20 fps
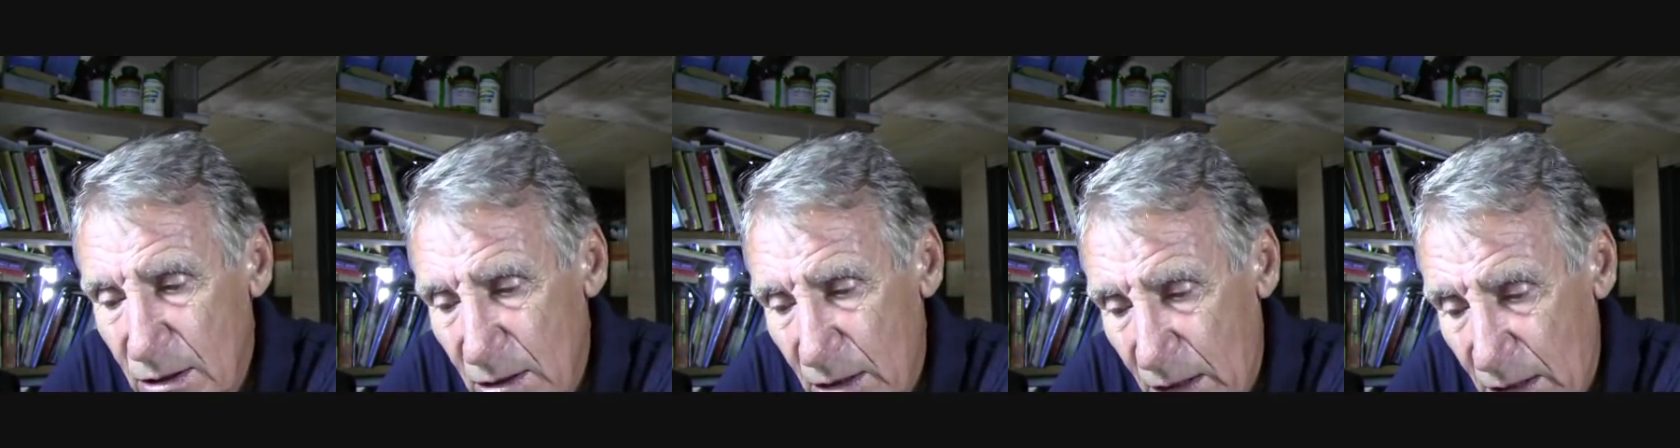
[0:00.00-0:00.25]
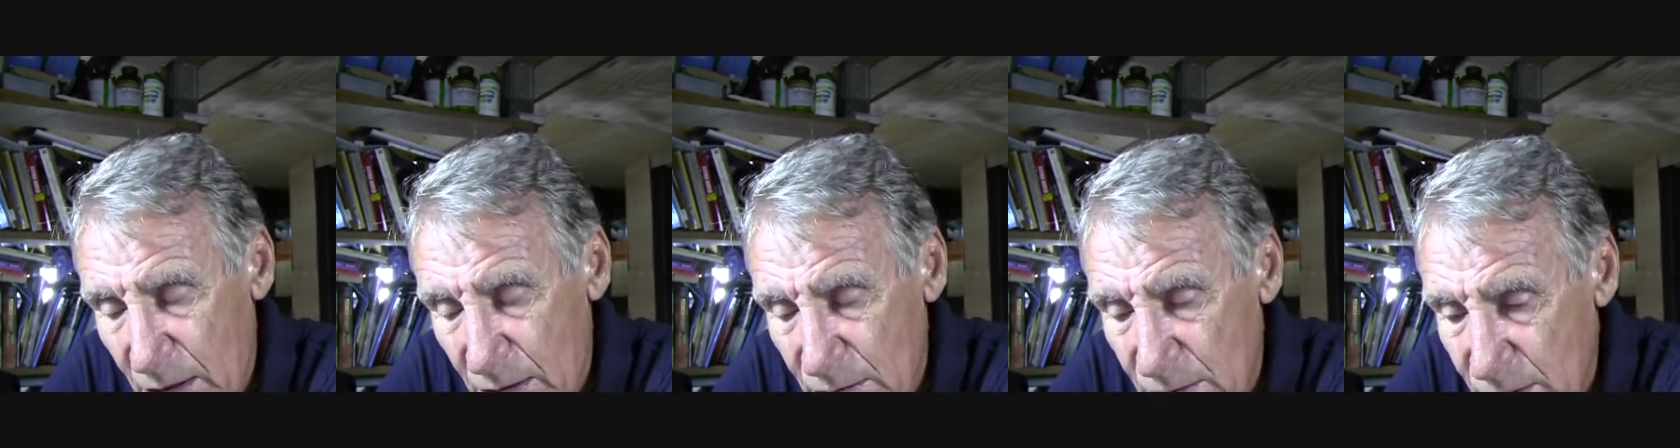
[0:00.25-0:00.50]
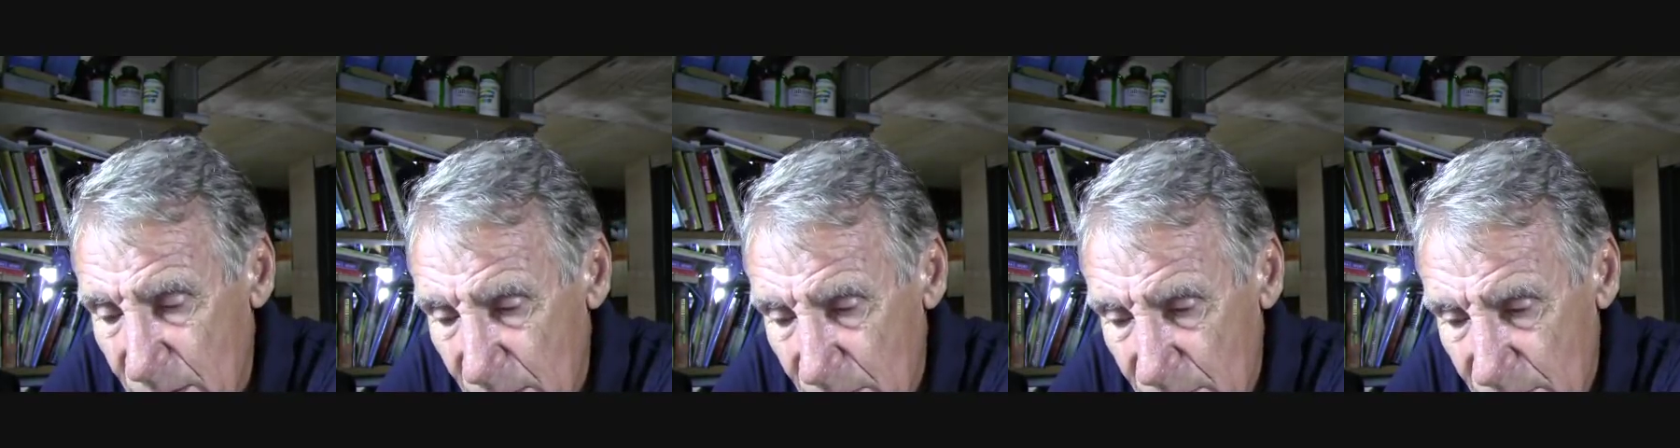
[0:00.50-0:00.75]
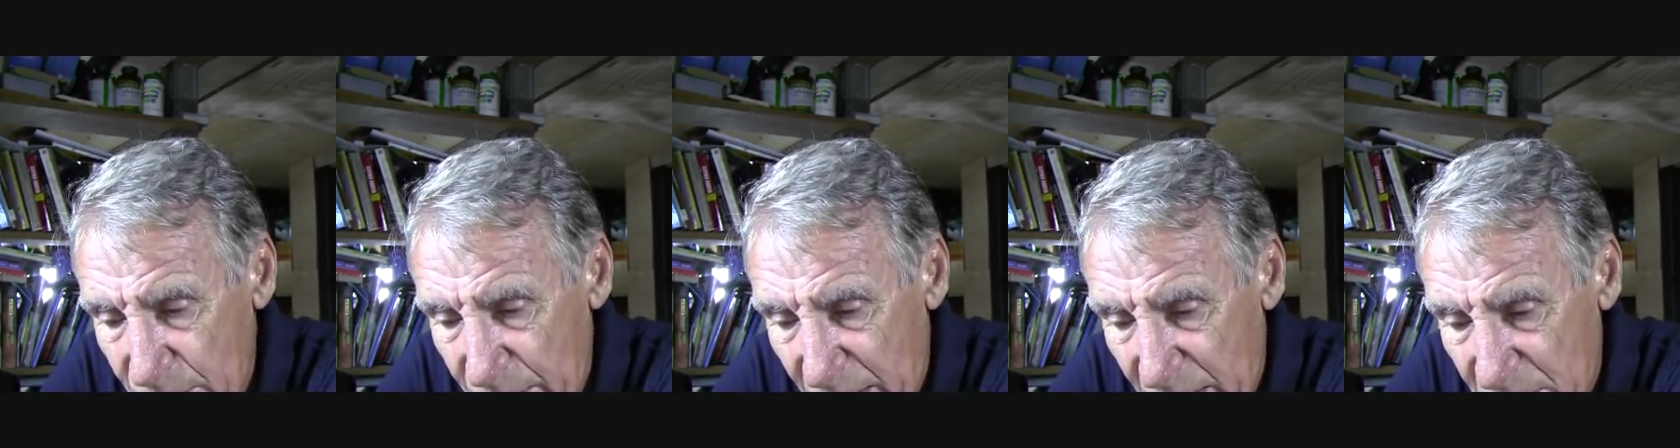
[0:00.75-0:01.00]
and
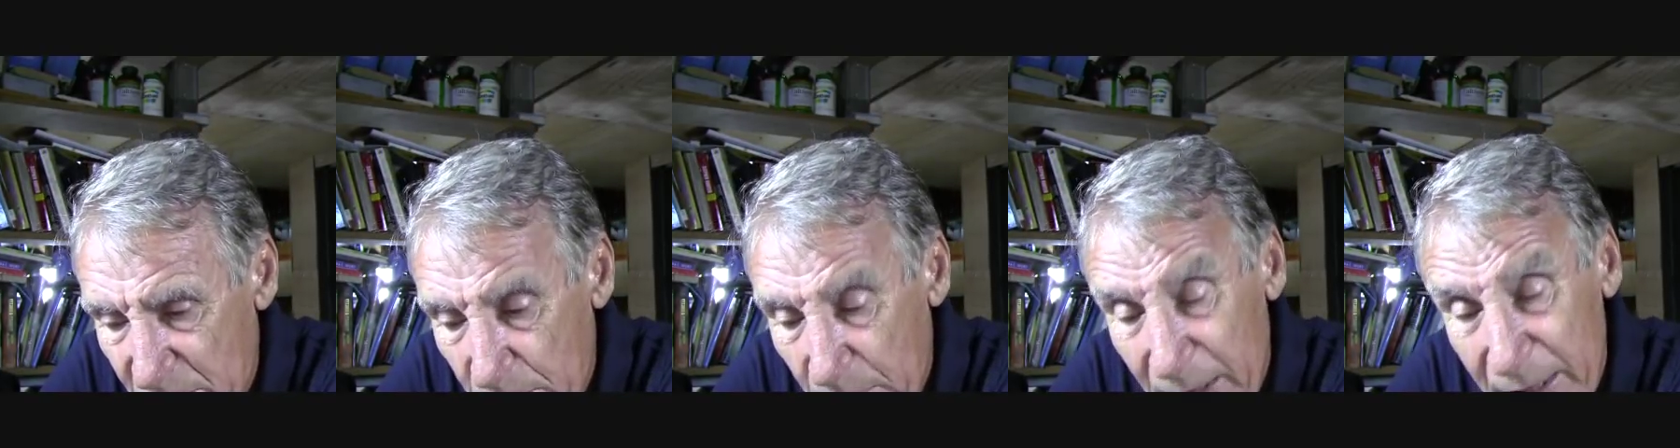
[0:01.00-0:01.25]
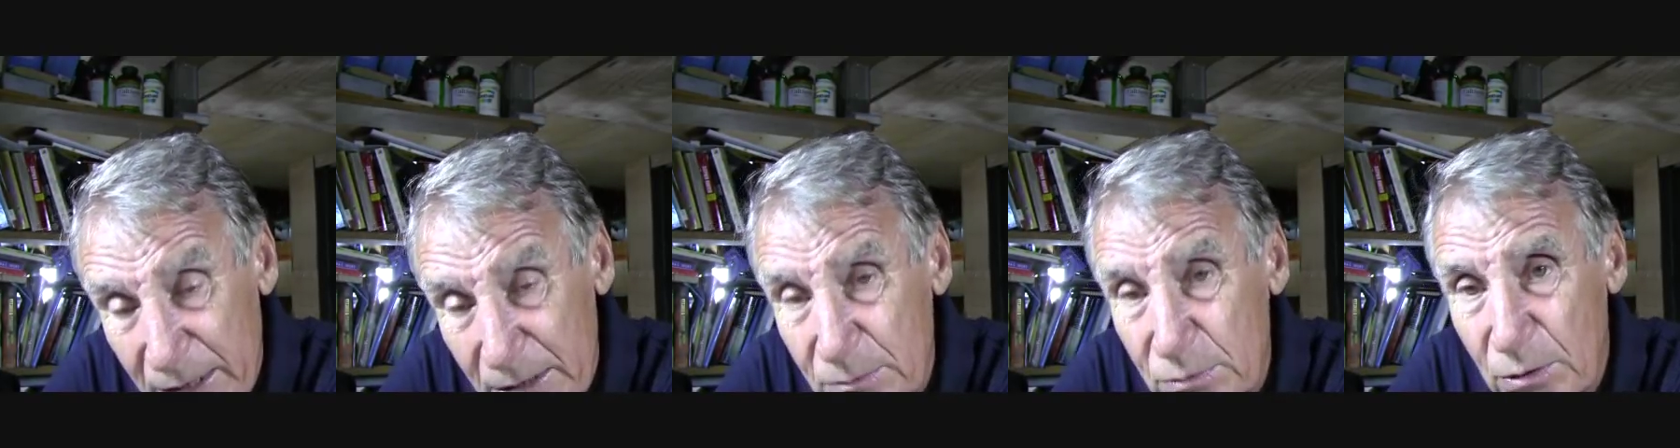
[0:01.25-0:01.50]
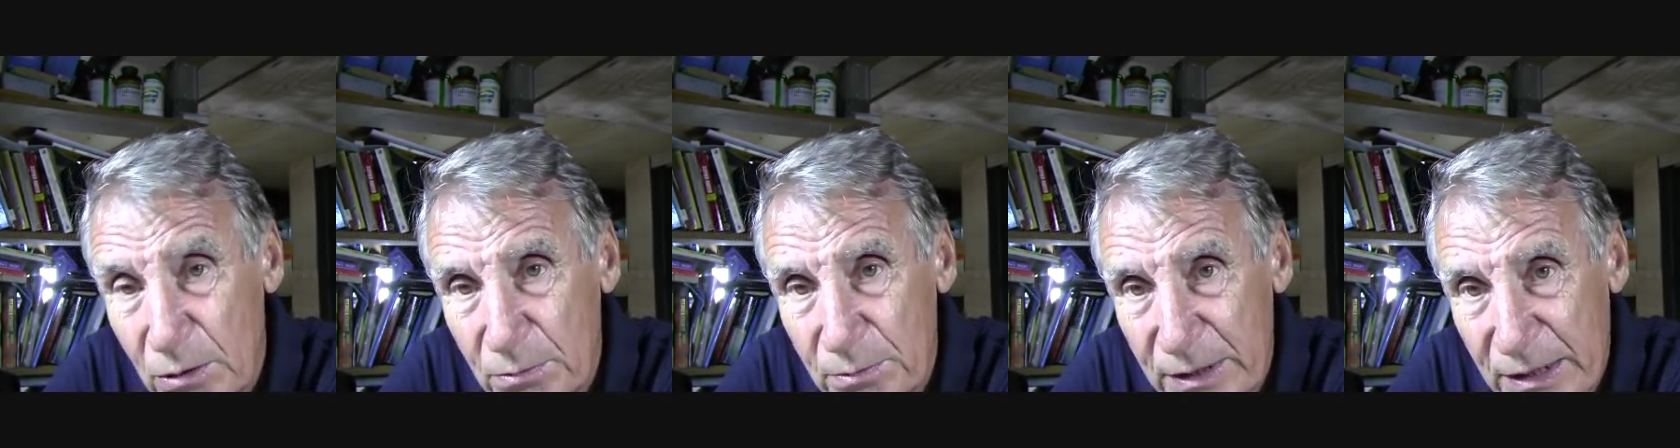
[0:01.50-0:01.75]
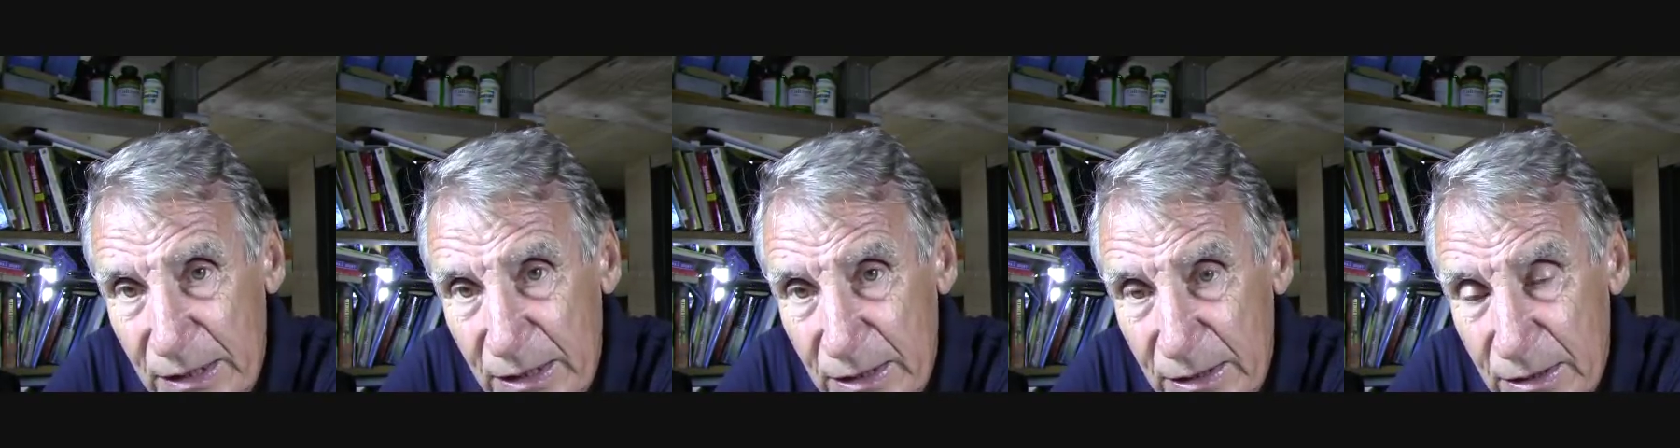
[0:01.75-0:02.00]
we explained
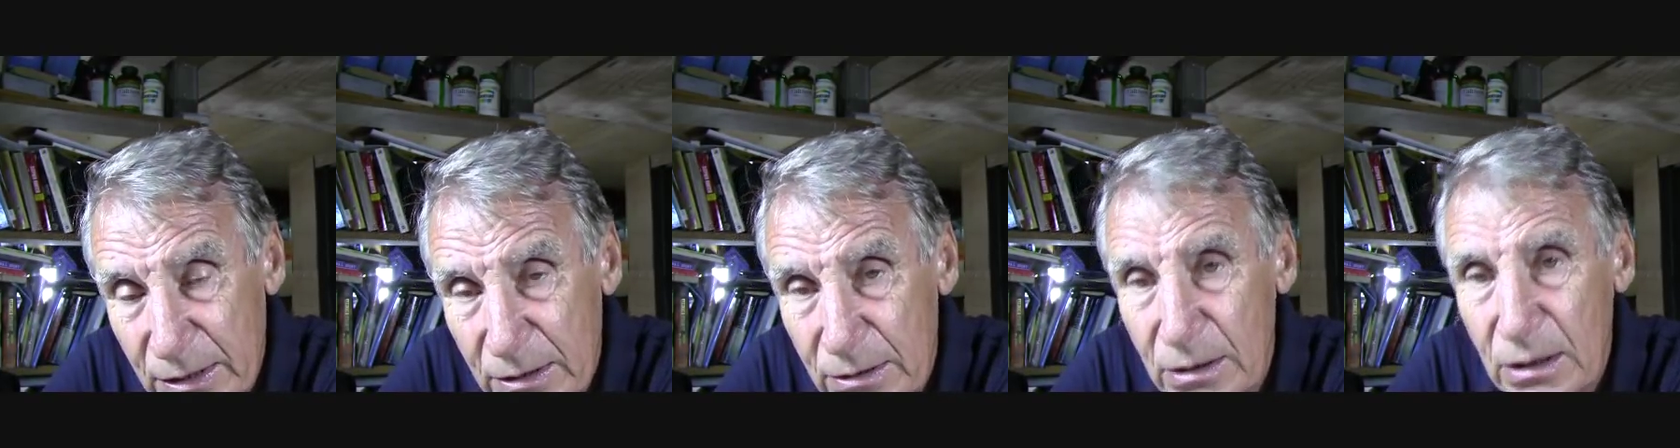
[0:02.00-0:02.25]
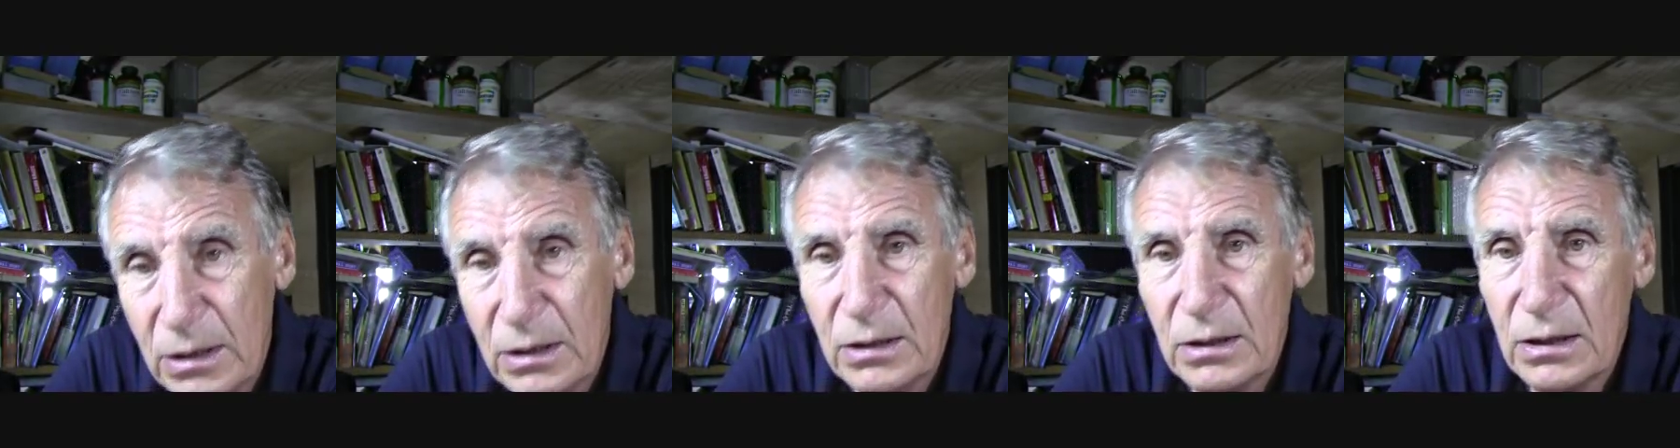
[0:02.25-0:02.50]
what we needed,